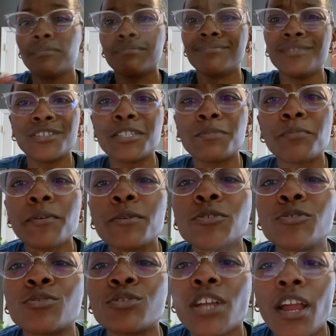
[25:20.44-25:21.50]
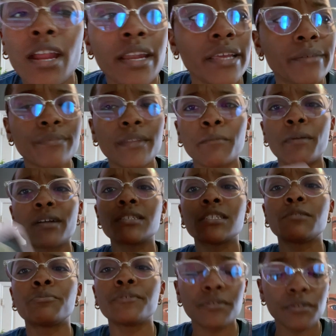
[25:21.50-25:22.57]
your spiritual journey, about your
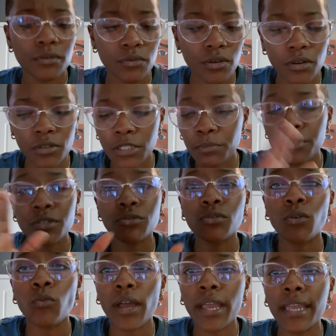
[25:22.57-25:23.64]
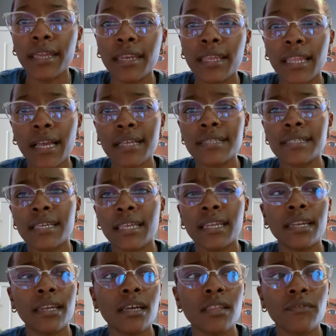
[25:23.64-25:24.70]
spiritual awakening. Like I said in
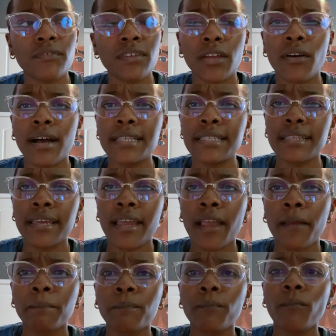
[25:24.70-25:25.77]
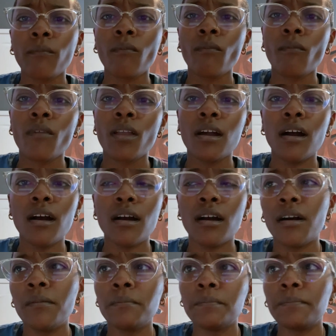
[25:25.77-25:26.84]
another video, I said,
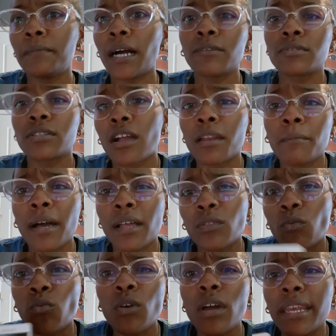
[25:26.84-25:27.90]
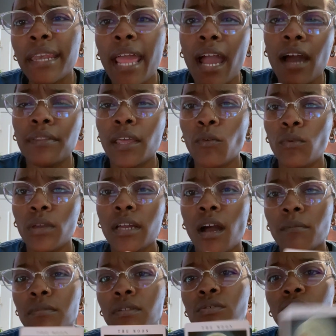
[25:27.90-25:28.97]
I was talking about the what now that we
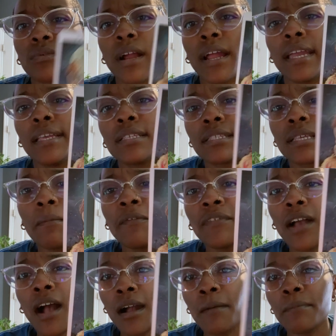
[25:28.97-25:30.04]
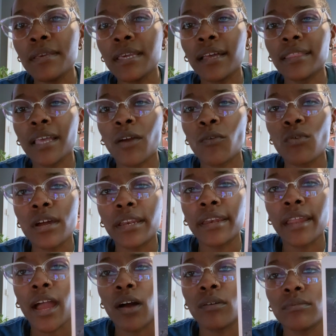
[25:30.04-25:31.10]
come to, right? Some of y'all could be at that what
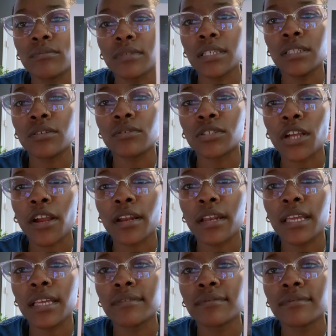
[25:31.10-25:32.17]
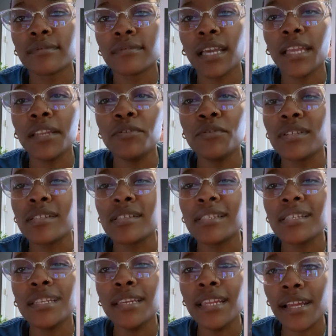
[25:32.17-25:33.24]
now in your journey, and you just
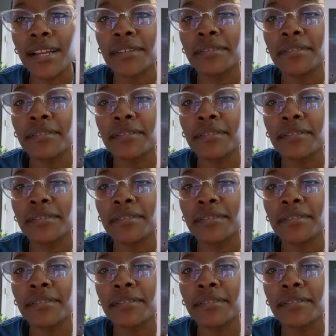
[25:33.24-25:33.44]
sitting there